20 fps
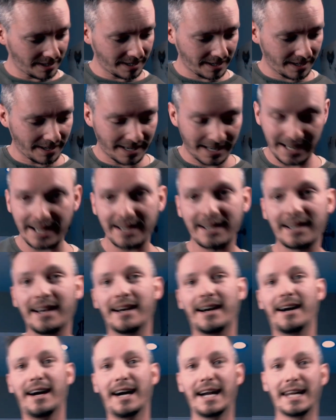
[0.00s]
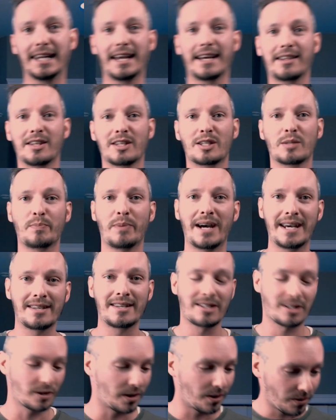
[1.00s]
guy. I like the spice,
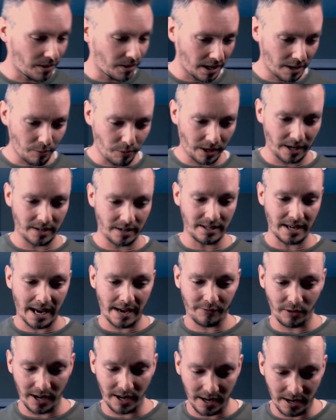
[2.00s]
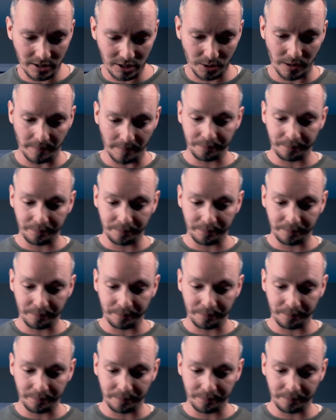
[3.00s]
so we're gonna dive right into it.